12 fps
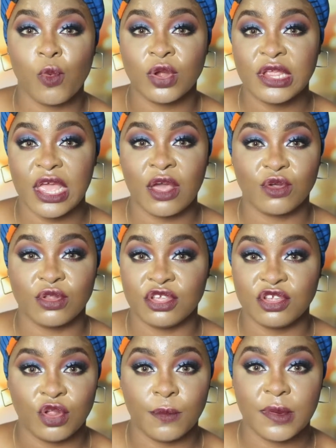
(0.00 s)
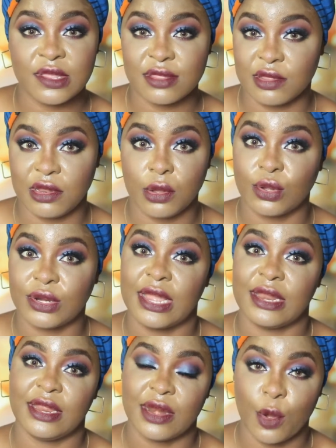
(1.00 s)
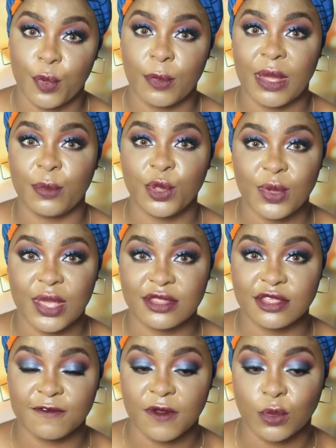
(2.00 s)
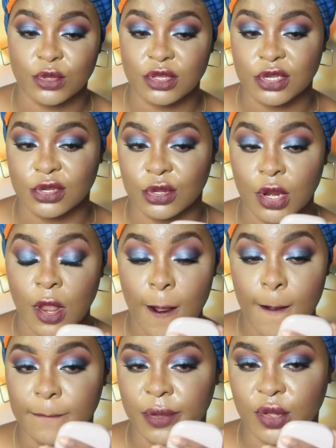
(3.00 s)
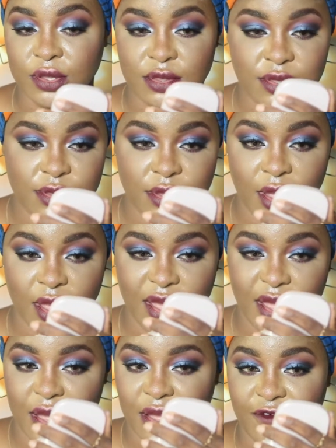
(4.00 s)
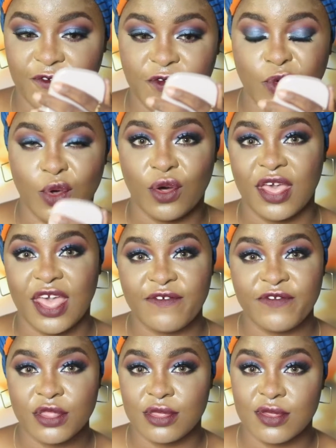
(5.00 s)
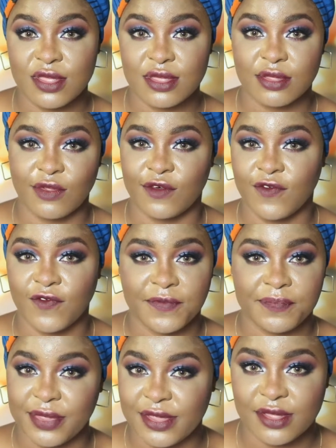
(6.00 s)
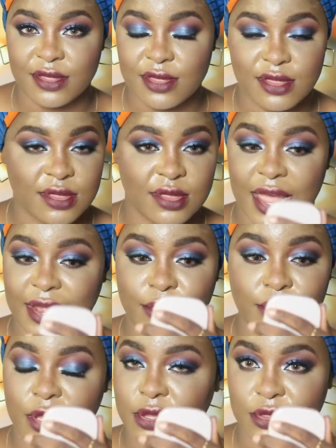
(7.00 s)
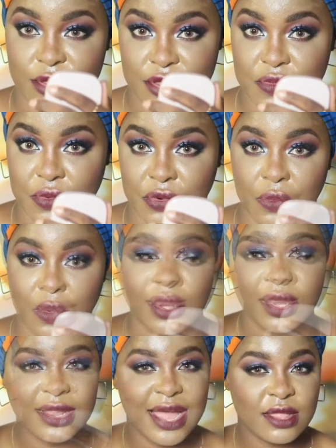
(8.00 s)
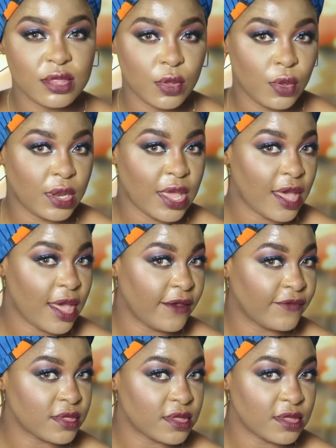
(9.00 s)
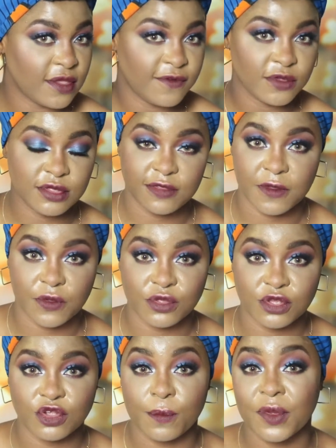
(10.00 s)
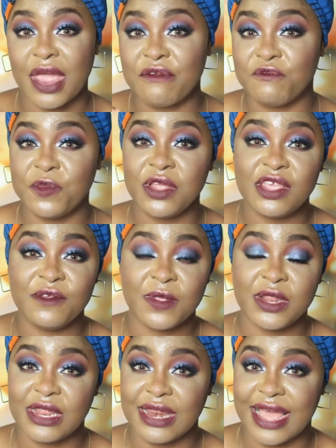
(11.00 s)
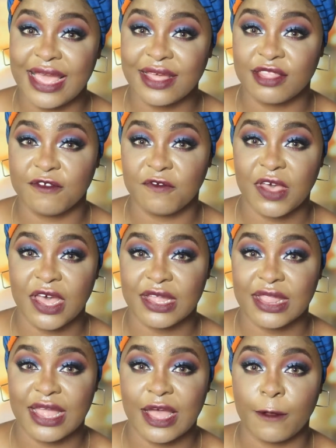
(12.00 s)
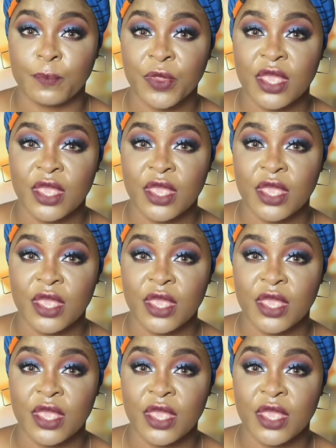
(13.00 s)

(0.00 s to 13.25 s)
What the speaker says: one air conditioned place to the other, then I'll probably wear this foundation. But for heavy duty stuff, this, I don't think this would work. I think that's all I have to say for this foundation, but I really like the fact that